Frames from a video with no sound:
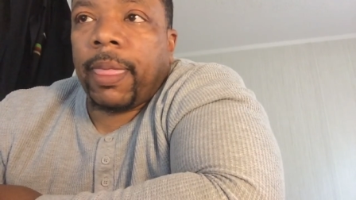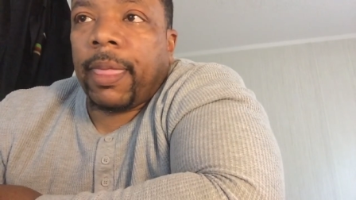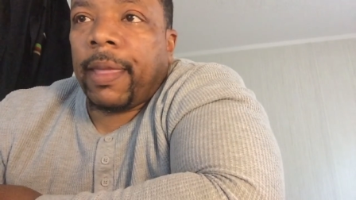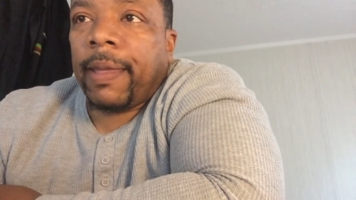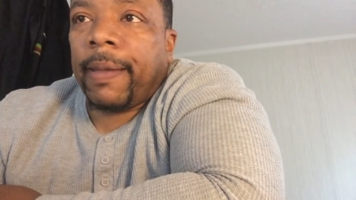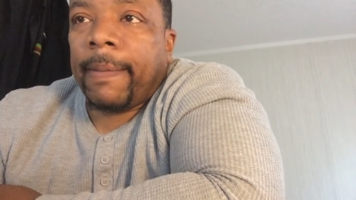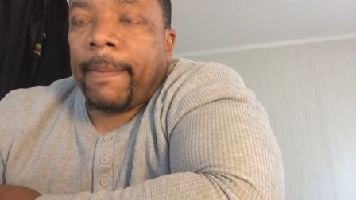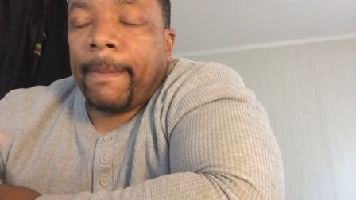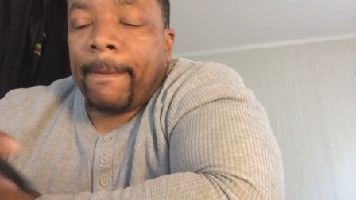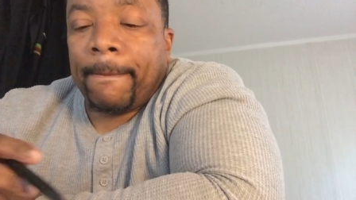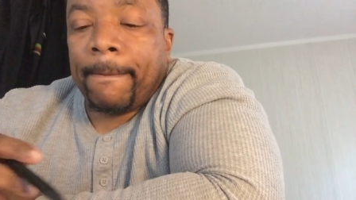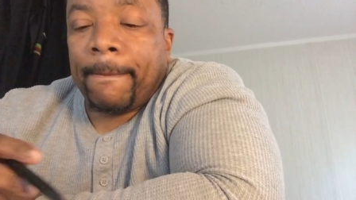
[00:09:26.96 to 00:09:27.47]

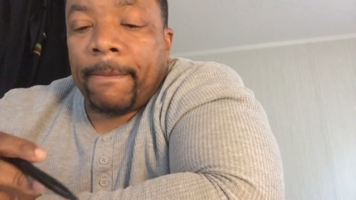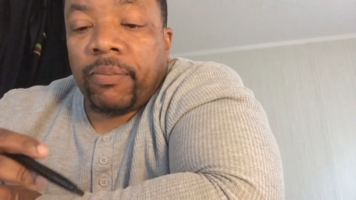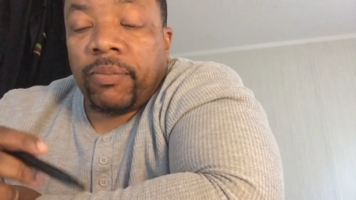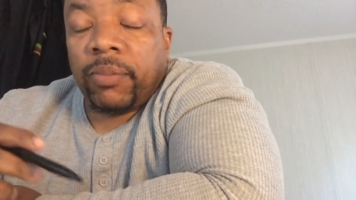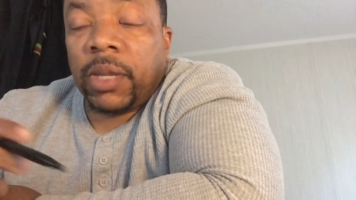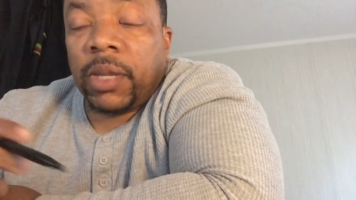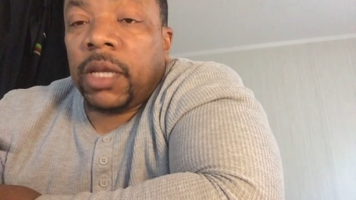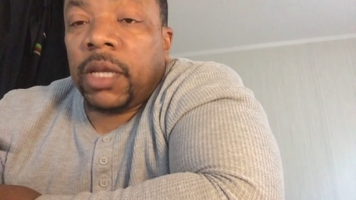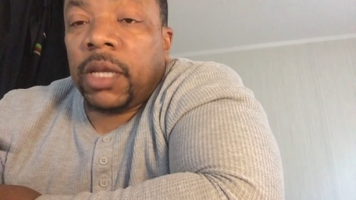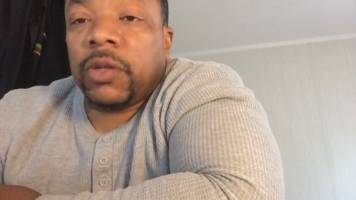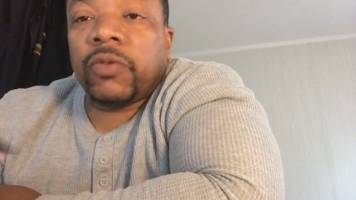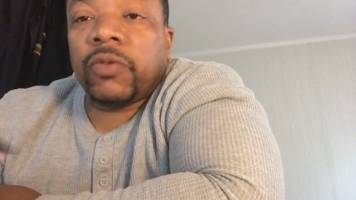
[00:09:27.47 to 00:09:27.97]
These
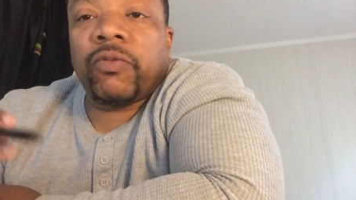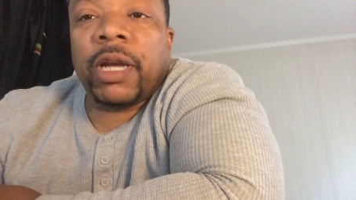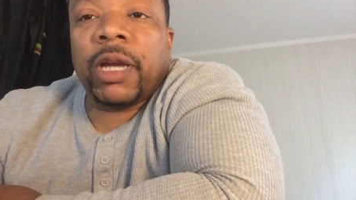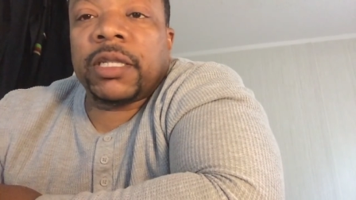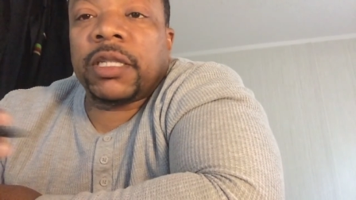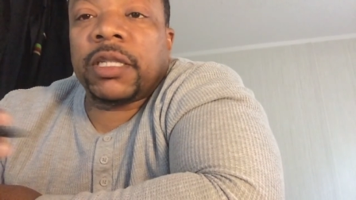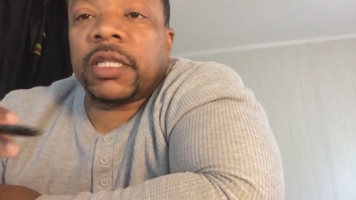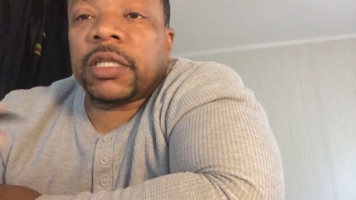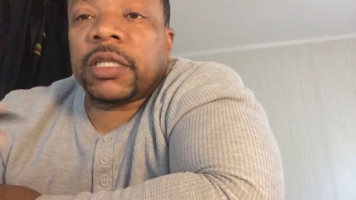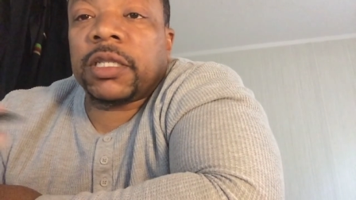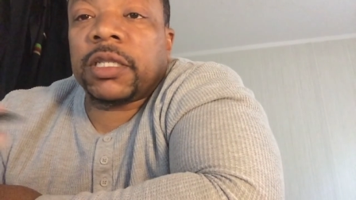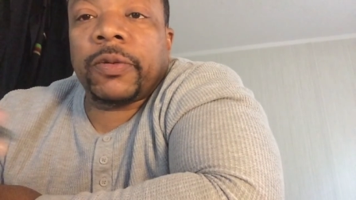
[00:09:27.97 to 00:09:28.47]
registries
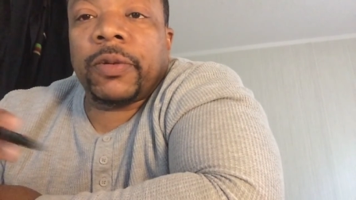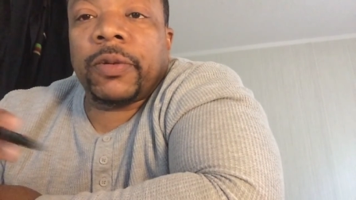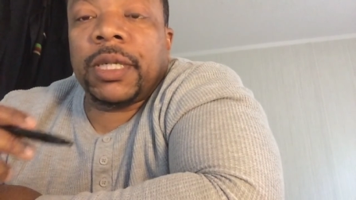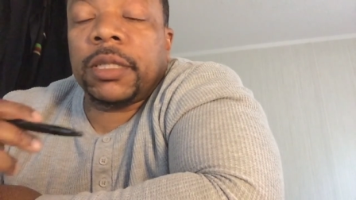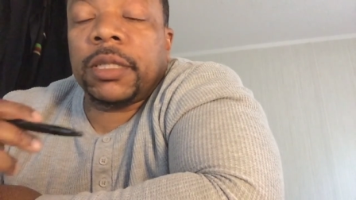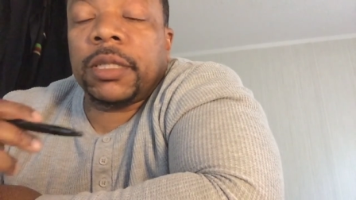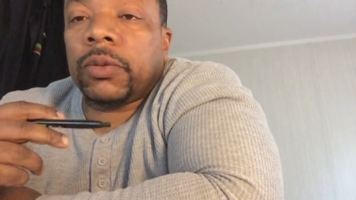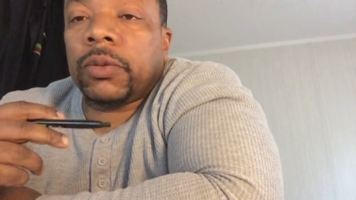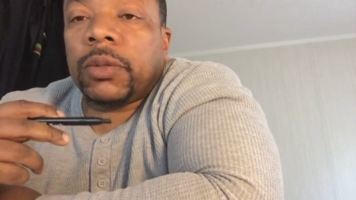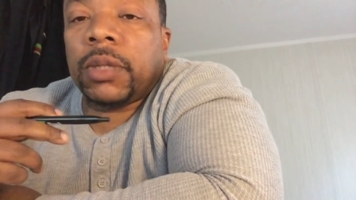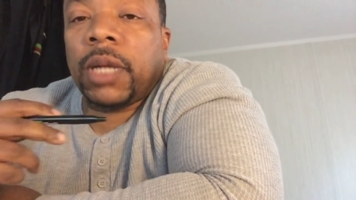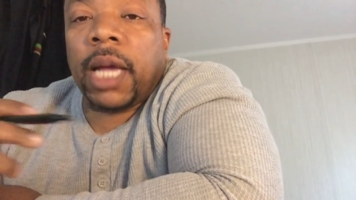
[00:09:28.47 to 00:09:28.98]
do not
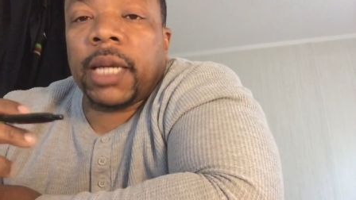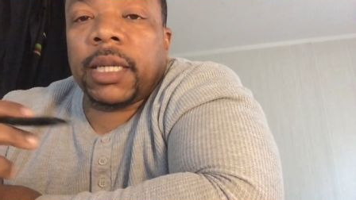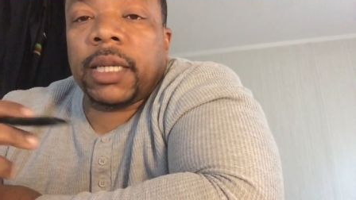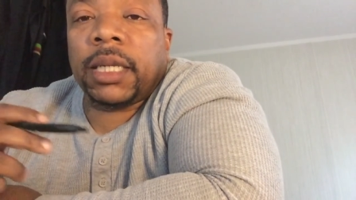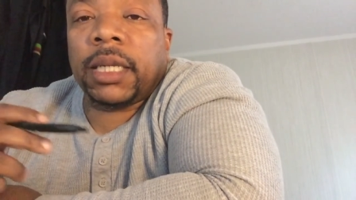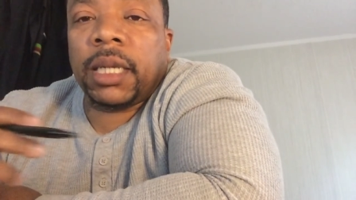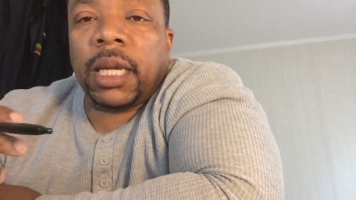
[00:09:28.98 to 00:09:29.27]
care.